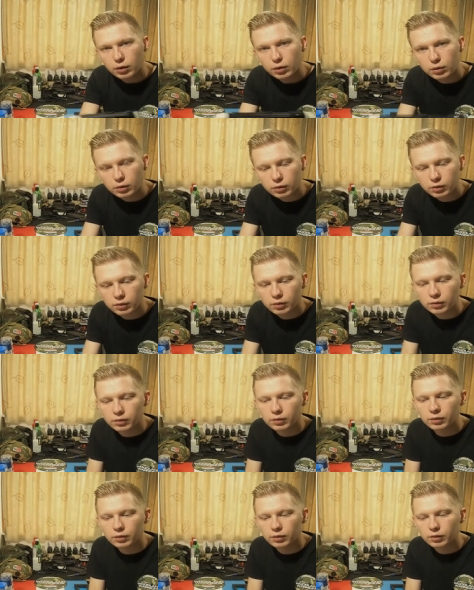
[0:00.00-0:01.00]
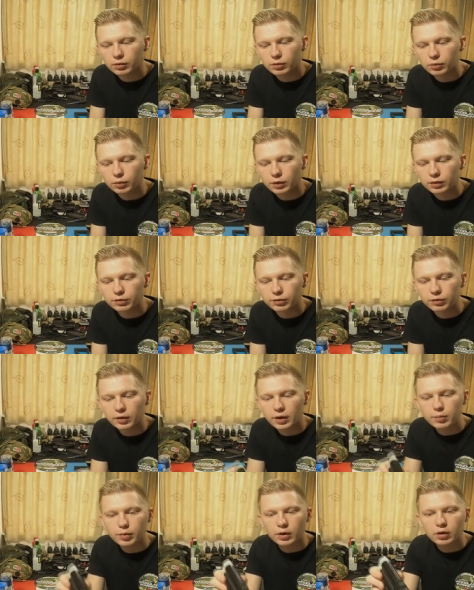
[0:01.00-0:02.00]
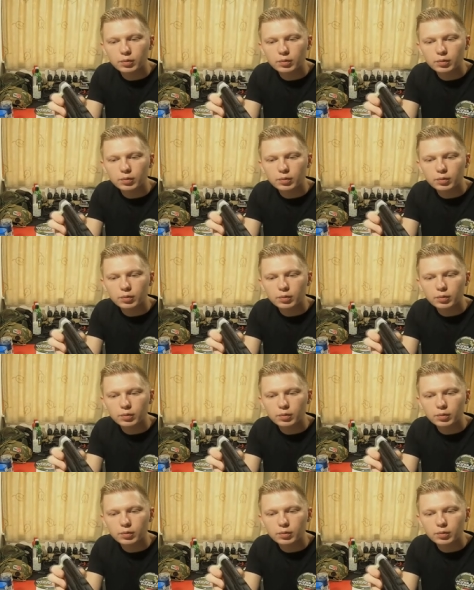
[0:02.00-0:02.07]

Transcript: rule with taping